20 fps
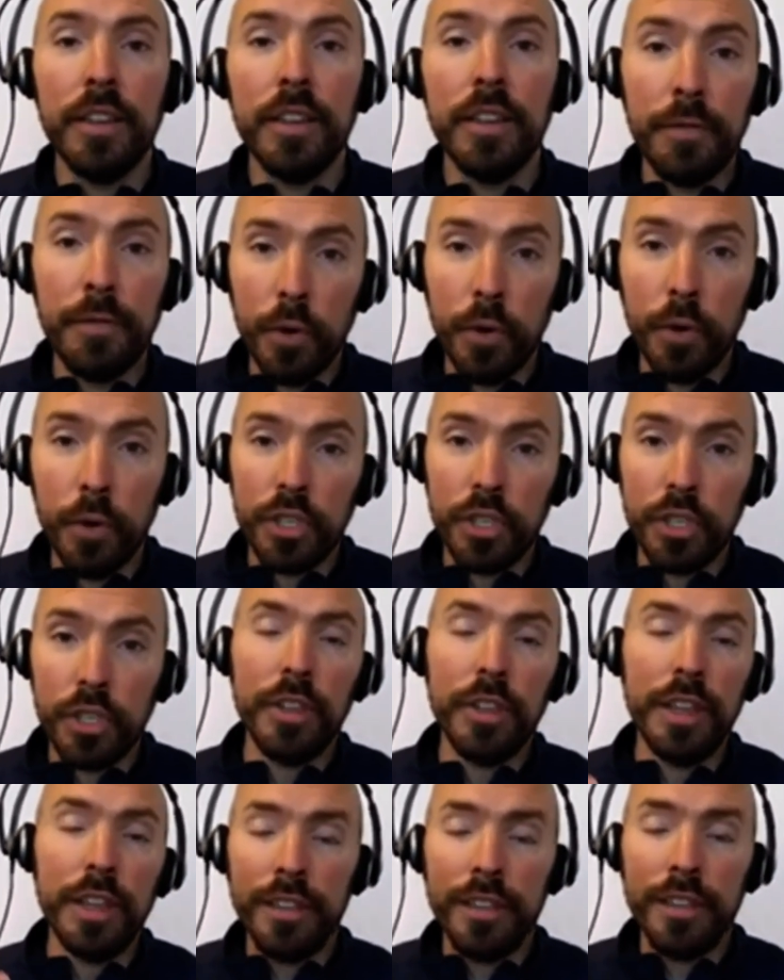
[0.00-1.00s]
And
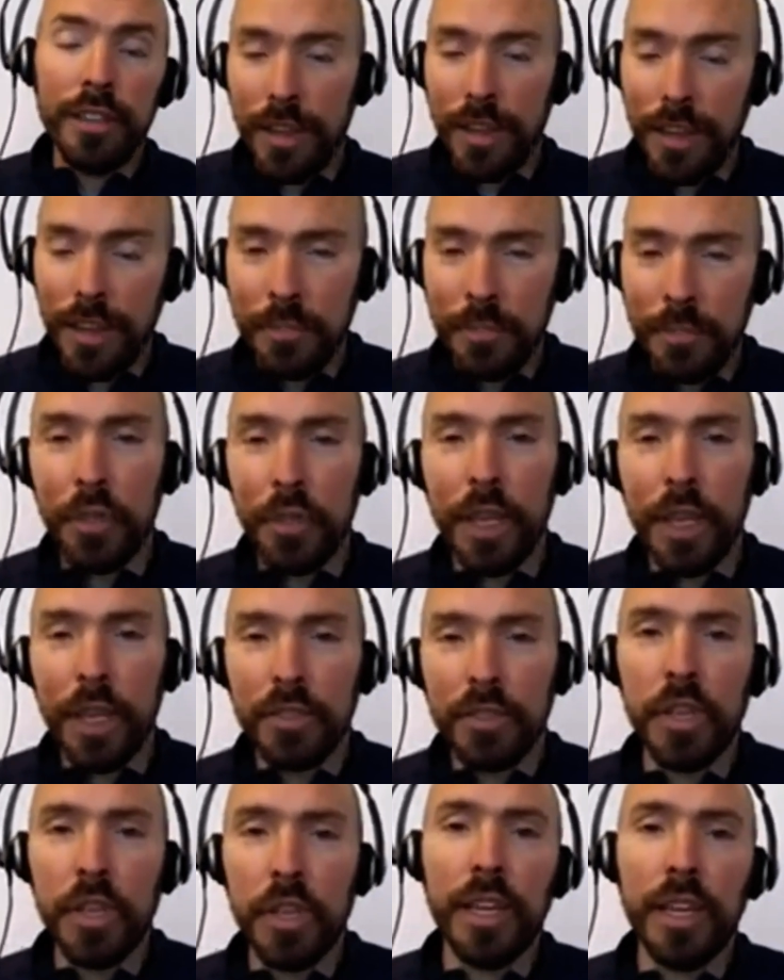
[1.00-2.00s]
unfortunately,
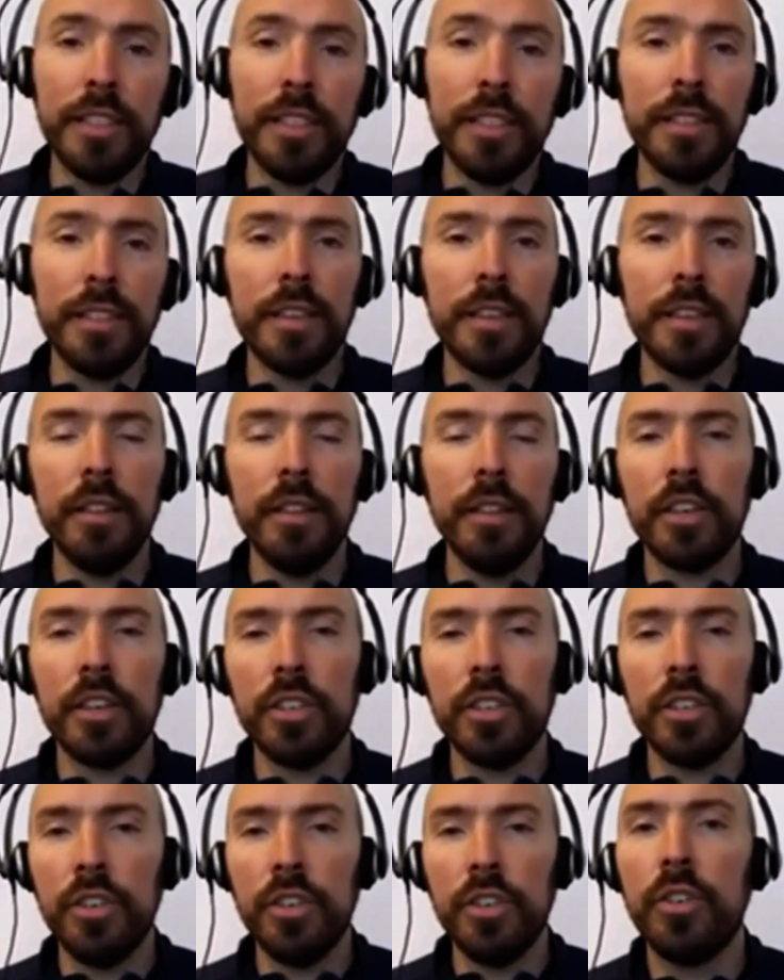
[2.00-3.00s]
things with a contested
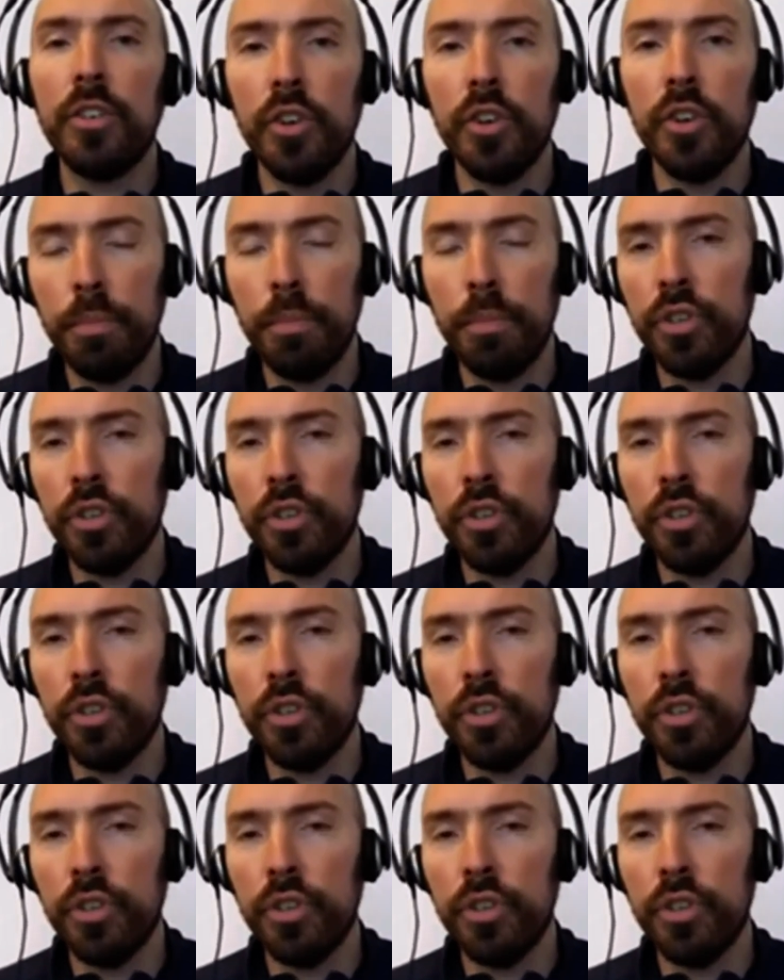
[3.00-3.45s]
election could